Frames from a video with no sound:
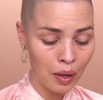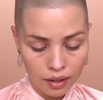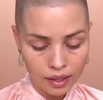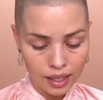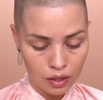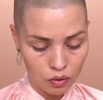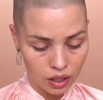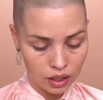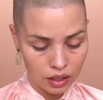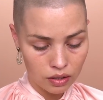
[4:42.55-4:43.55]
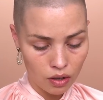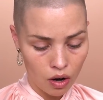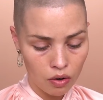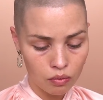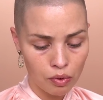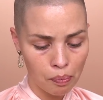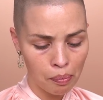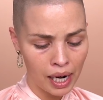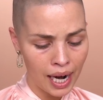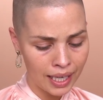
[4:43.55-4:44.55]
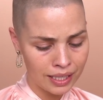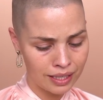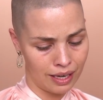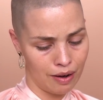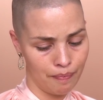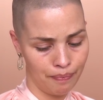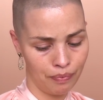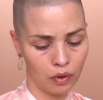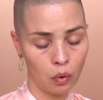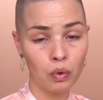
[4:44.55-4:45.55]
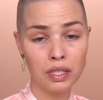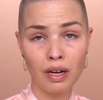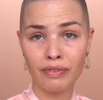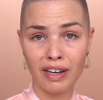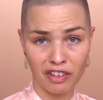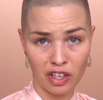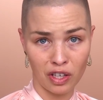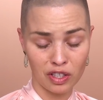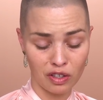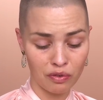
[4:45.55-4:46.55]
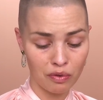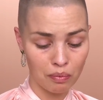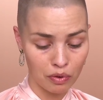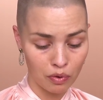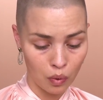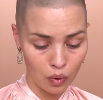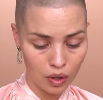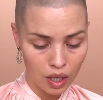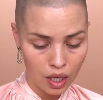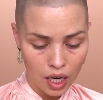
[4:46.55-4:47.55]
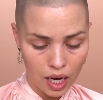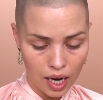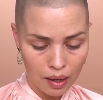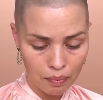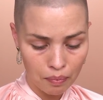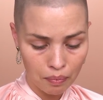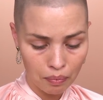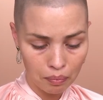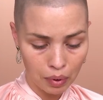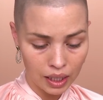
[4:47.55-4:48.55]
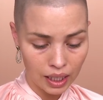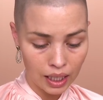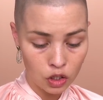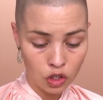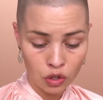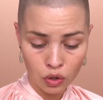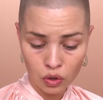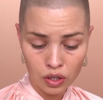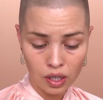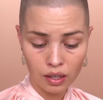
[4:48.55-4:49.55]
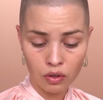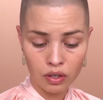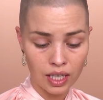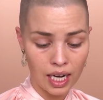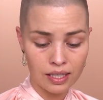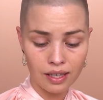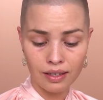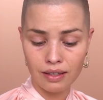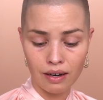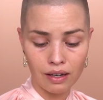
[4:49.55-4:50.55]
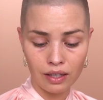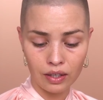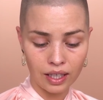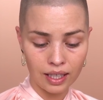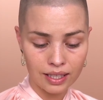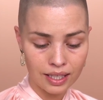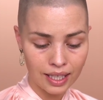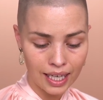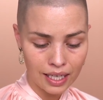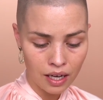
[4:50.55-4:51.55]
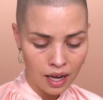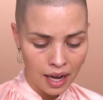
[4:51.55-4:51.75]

Other ingredients are Replexium, which I've never heard of before, but it should create a younger looking skin.